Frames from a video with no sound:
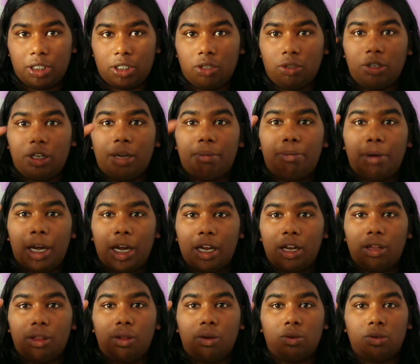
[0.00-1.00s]
So you get
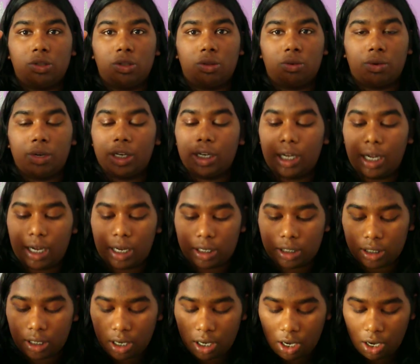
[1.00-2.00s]
paid those 3
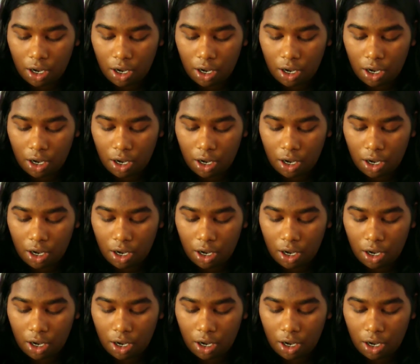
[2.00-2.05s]
days.